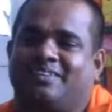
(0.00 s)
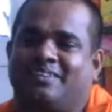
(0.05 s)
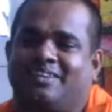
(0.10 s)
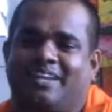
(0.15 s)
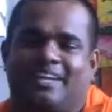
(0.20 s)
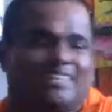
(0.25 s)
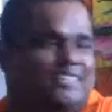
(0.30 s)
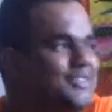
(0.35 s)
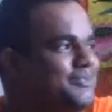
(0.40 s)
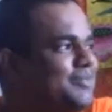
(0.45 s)

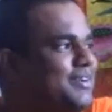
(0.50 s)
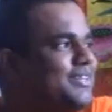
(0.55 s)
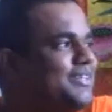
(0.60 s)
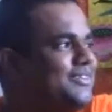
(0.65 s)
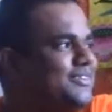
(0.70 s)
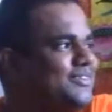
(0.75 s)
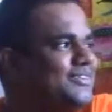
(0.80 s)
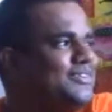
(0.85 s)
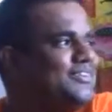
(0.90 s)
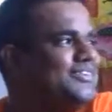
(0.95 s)
next
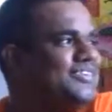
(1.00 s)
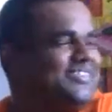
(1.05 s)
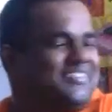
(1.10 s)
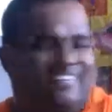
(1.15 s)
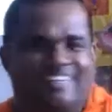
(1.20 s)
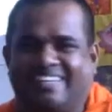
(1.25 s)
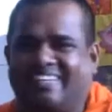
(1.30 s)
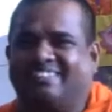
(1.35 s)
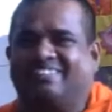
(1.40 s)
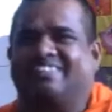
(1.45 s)
month or
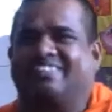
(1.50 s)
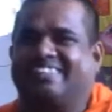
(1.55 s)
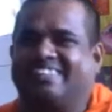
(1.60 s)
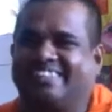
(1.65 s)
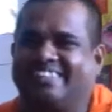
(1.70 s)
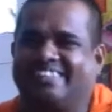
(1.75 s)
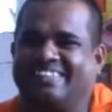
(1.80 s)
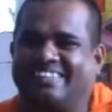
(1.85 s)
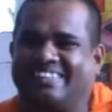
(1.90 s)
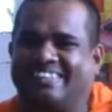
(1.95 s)
whatever
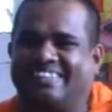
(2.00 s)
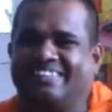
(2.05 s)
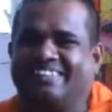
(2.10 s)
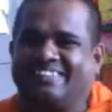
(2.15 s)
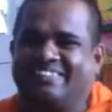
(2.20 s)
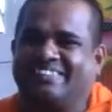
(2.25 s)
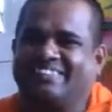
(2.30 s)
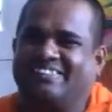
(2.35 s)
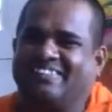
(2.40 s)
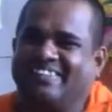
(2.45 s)
the
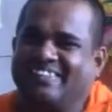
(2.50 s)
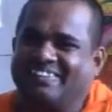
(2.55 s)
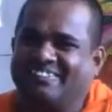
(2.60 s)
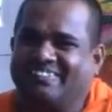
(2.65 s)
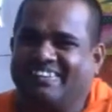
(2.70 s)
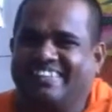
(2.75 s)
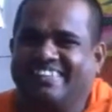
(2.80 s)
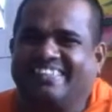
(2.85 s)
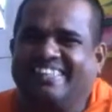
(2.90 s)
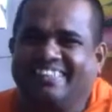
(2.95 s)

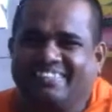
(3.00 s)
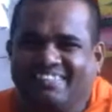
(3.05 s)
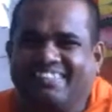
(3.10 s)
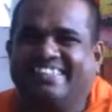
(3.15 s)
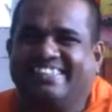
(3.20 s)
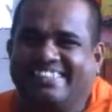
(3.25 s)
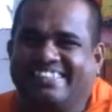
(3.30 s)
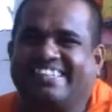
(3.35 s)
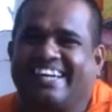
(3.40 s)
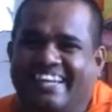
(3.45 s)
one they will
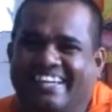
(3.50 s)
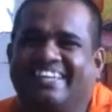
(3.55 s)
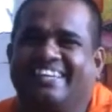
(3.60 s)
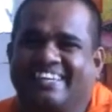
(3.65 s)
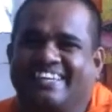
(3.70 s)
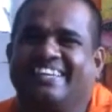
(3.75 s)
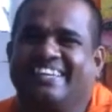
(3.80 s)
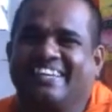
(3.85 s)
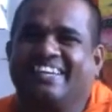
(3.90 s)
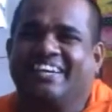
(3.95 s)
decide,
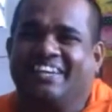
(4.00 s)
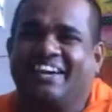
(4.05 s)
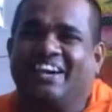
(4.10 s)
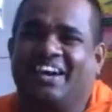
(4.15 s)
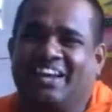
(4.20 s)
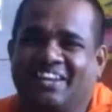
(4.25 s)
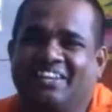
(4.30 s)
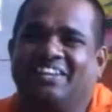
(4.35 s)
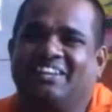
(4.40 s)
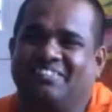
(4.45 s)

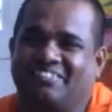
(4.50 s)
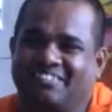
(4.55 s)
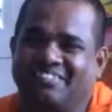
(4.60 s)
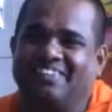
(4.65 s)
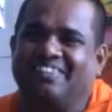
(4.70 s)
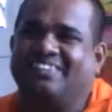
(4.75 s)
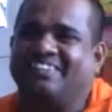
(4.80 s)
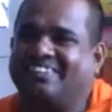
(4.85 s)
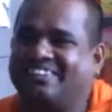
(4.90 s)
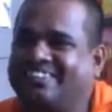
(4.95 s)
I'll give
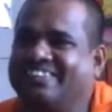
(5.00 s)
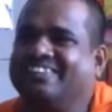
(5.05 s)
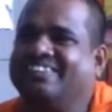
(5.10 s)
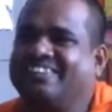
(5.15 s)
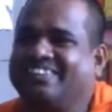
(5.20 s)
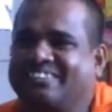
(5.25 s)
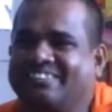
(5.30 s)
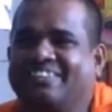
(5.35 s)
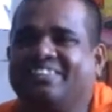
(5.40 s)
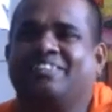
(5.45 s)
you
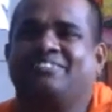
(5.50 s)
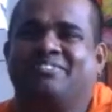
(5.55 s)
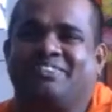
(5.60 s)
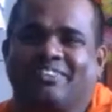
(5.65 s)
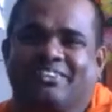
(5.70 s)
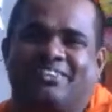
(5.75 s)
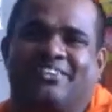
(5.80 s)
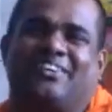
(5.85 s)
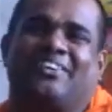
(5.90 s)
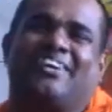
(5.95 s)
a wonderful
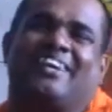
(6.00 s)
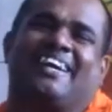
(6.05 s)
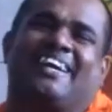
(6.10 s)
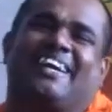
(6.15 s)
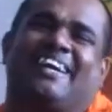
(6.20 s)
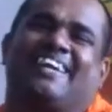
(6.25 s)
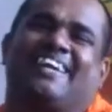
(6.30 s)
talk again.